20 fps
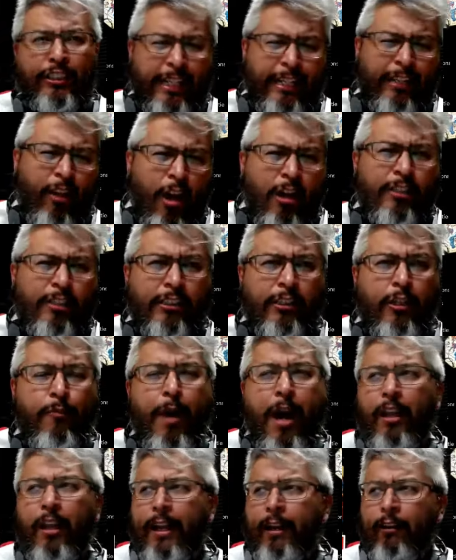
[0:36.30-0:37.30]
along with
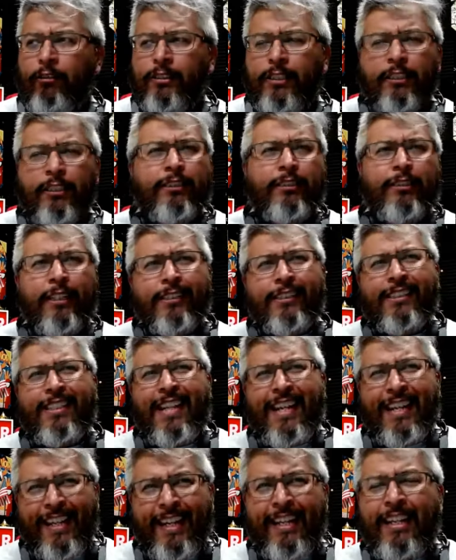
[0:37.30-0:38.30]
Kamala Harris. This
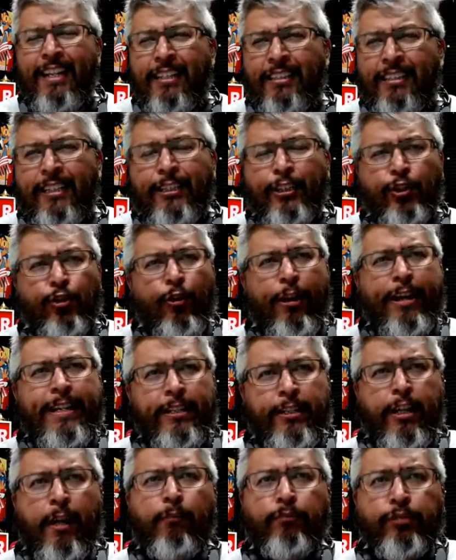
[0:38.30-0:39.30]
ticket is a
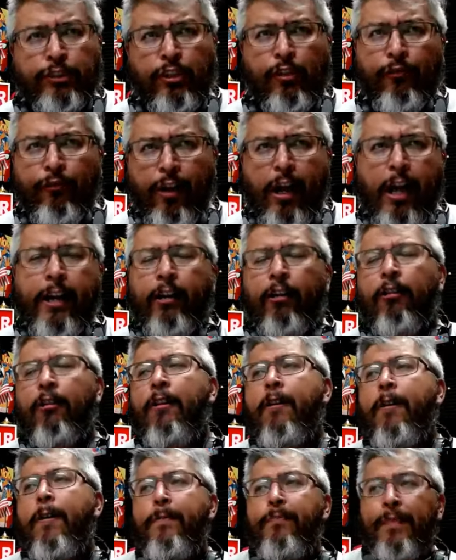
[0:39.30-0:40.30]
straight dumpster fire.
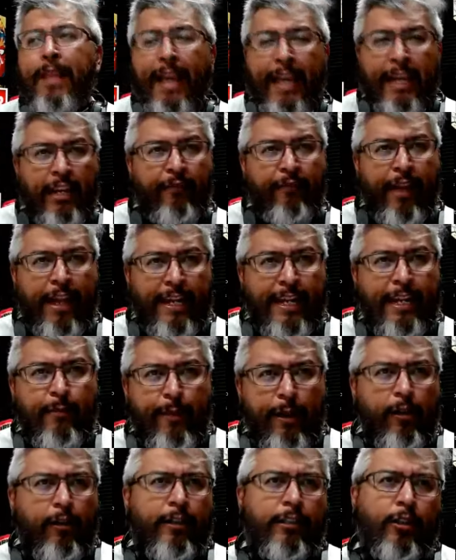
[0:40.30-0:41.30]
And if any
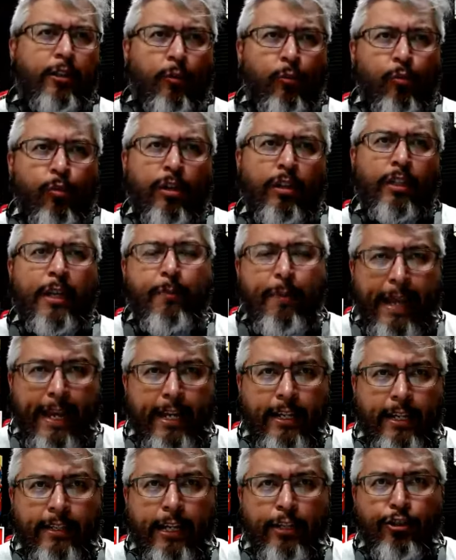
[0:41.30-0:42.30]
Americans are really
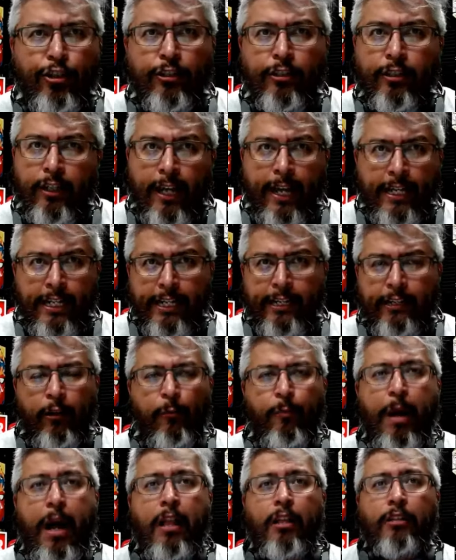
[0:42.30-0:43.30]
paying attention to any of
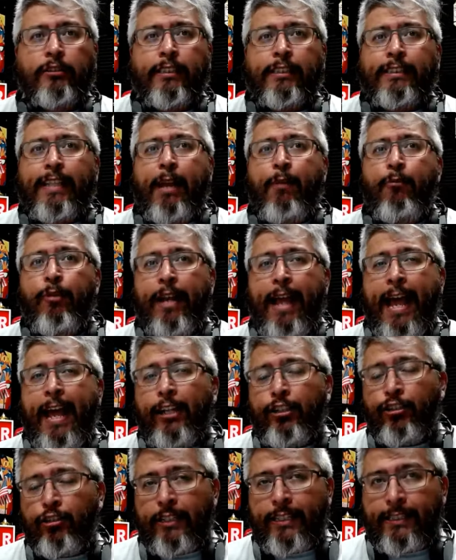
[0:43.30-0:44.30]
their policies, they would
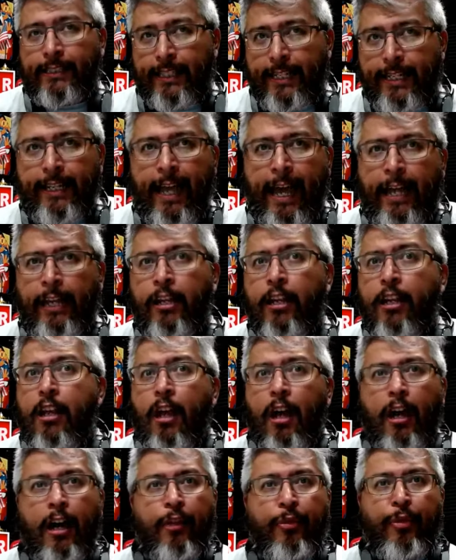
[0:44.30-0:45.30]
actually see that.
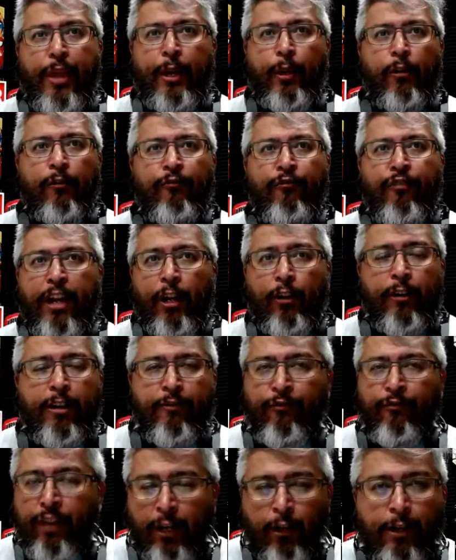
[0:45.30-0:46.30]
They are very,
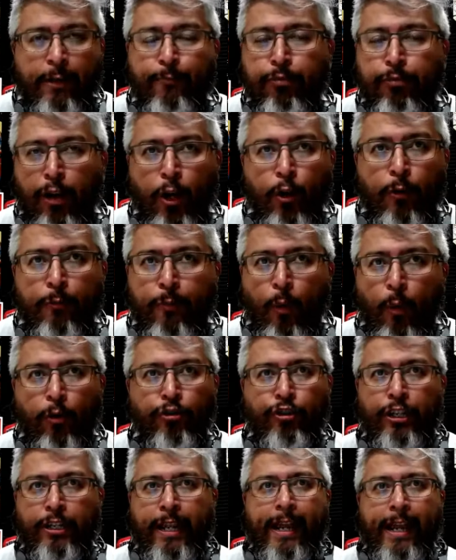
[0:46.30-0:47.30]
very
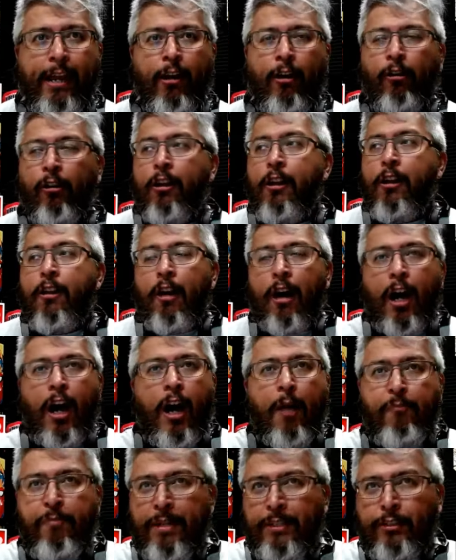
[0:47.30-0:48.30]
pro-abortion. They are
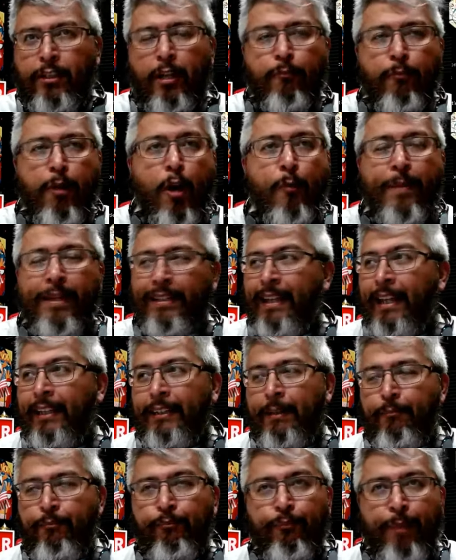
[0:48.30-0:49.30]
up into the moment
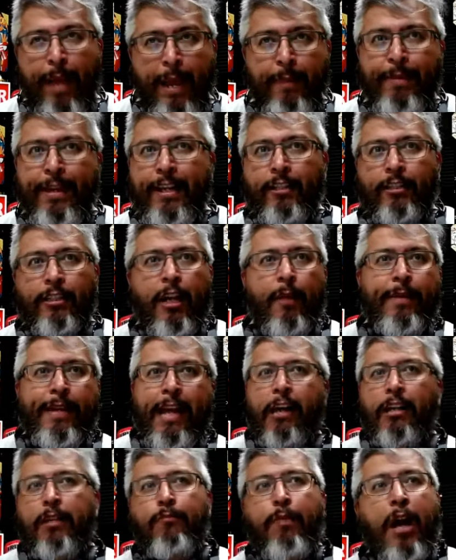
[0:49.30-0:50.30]
that the baby is coming
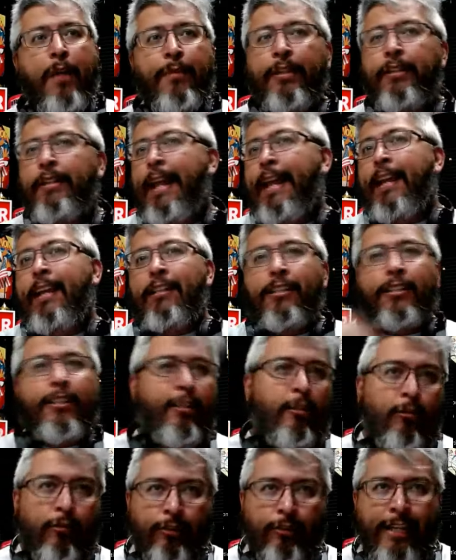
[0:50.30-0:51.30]
out of the mama, they can
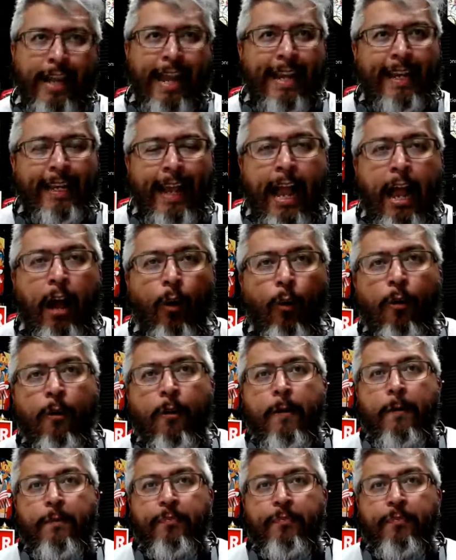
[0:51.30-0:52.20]
still take it out.